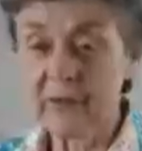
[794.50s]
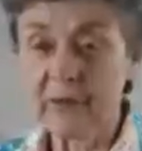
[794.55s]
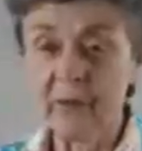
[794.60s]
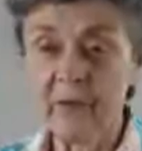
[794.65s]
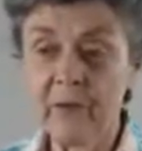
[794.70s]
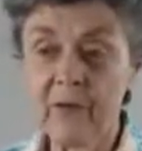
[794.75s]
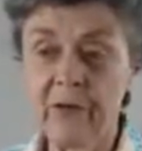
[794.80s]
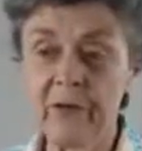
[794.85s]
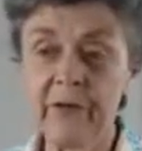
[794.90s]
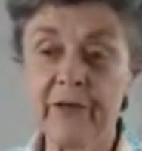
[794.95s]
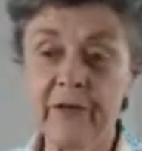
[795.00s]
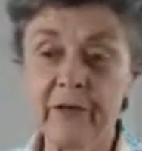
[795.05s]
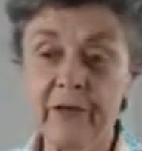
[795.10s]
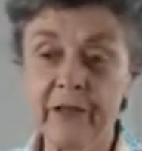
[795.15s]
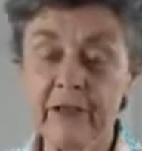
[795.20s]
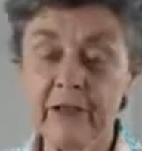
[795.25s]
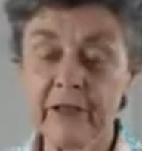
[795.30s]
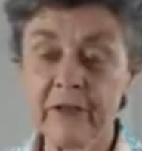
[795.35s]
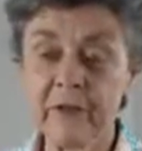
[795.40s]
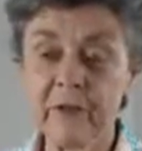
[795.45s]
with the Dirty
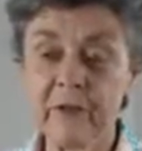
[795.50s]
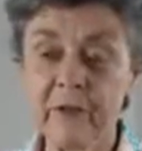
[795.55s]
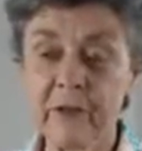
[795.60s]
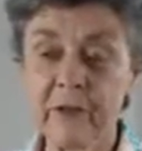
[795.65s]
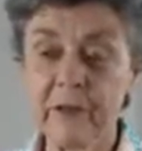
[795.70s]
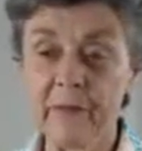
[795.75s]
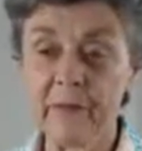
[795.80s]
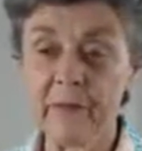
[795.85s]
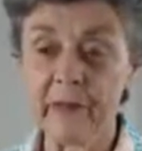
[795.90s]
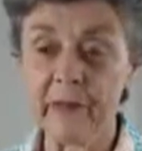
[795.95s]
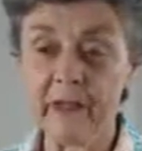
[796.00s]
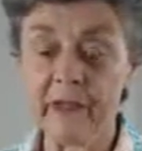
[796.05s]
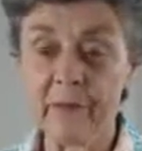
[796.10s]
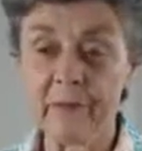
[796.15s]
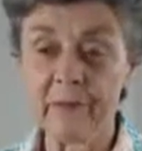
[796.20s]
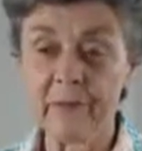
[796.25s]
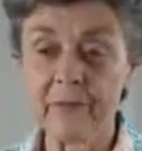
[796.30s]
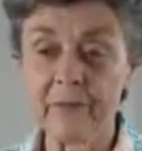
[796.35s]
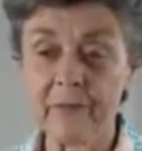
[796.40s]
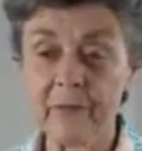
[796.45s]
Dozen will be a big
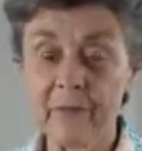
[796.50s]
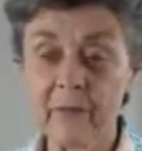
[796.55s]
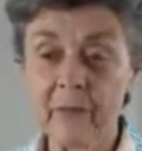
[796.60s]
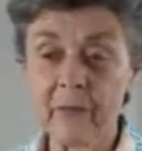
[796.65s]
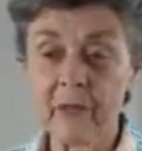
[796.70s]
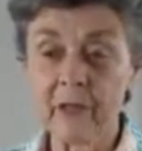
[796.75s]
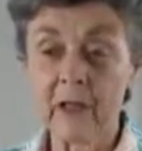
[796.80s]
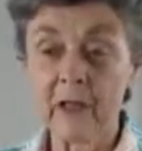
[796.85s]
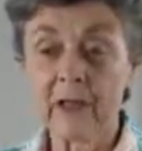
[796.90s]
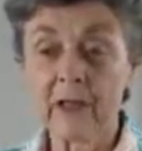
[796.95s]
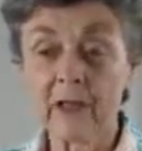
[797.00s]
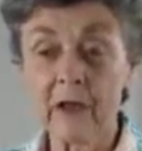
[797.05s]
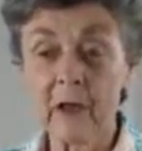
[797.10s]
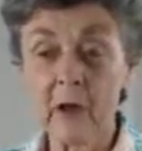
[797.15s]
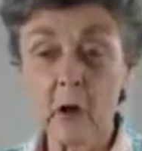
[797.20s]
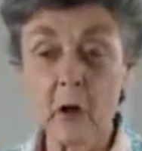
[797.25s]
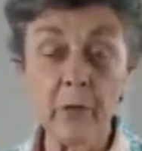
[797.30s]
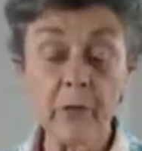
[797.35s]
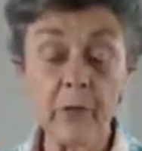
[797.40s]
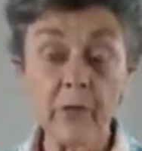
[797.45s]
help. So I
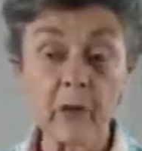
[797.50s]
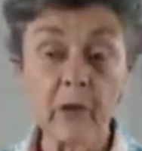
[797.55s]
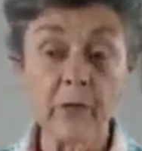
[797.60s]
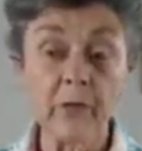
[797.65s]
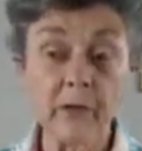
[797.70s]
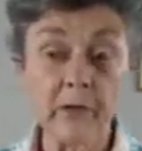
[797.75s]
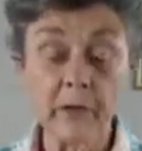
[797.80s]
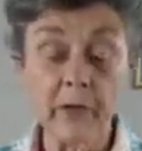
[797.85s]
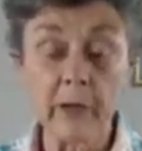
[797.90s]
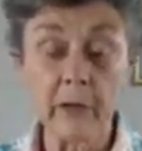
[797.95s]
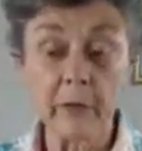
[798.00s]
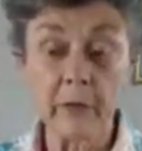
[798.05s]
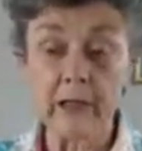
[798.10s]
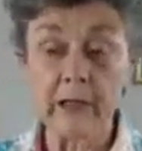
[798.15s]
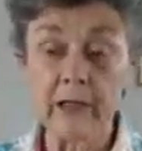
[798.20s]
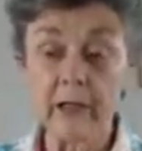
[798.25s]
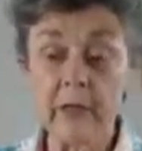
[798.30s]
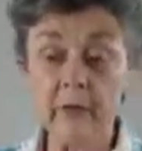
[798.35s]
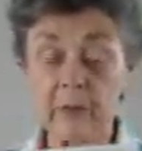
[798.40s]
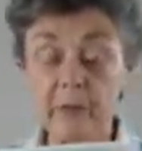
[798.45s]
hope you all have a great
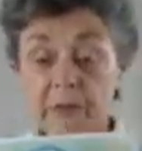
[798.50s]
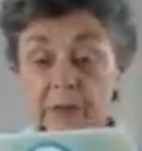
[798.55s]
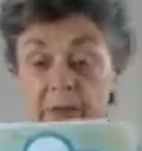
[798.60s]
week. I hope you